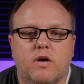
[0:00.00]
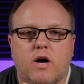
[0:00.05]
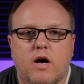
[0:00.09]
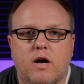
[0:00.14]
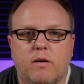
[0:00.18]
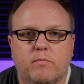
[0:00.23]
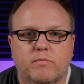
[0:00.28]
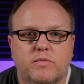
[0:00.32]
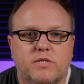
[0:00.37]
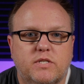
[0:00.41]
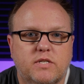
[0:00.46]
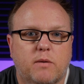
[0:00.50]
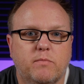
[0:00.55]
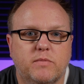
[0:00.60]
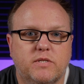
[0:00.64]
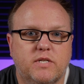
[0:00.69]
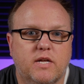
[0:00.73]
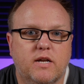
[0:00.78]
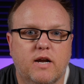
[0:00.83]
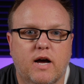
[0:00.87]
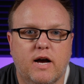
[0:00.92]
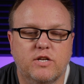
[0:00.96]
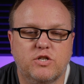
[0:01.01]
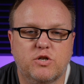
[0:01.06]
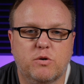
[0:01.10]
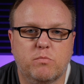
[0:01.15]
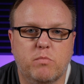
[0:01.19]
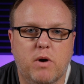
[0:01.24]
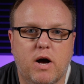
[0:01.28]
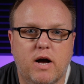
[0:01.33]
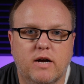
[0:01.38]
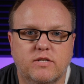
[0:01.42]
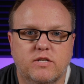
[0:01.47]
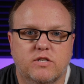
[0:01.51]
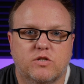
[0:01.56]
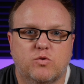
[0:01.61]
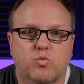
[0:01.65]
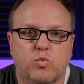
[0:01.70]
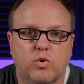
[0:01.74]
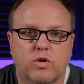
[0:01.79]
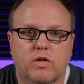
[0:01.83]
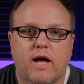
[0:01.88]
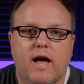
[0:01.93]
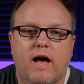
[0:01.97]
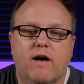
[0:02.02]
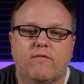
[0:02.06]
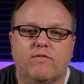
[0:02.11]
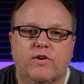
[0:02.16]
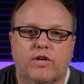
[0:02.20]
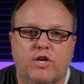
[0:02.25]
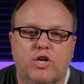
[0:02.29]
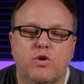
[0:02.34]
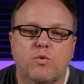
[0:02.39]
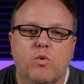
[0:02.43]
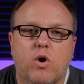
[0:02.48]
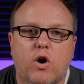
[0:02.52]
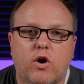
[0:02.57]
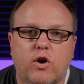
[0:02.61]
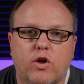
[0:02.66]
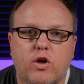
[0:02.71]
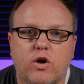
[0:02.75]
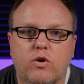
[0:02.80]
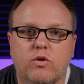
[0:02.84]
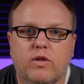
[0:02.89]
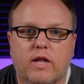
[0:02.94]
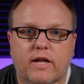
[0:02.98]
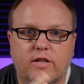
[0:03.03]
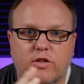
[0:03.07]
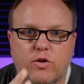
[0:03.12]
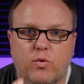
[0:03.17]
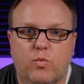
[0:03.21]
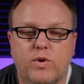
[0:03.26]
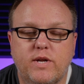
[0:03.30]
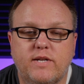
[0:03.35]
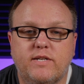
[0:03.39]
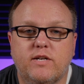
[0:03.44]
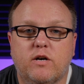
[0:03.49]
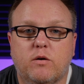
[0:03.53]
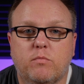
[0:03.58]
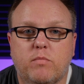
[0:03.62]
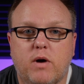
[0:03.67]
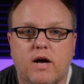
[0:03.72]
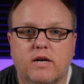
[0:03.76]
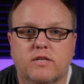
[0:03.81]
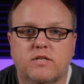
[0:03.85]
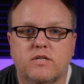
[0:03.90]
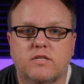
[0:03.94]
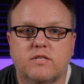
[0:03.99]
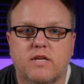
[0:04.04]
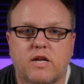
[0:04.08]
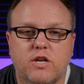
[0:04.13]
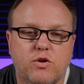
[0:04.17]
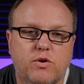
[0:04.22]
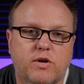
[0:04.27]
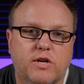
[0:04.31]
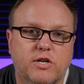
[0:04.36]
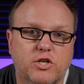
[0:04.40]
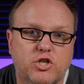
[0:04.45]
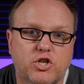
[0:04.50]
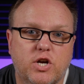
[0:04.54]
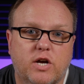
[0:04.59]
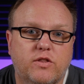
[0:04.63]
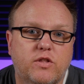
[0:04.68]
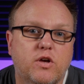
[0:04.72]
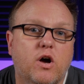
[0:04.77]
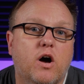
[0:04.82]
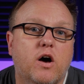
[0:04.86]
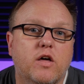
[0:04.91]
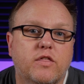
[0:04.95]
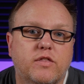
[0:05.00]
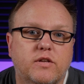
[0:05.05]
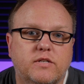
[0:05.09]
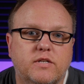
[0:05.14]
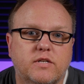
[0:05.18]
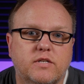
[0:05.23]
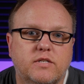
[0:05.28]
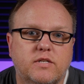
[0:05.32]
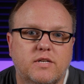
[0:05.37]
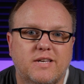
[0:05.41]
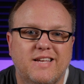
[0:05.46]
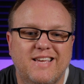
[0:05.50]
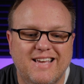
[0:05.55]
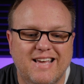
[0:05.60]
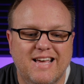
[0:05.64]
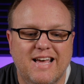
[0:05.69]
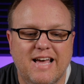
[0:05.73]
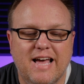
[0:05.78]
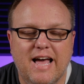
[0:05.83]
Some Sennheiser boxes will have a QR code, like the retail boxes, and you can check the authenticity.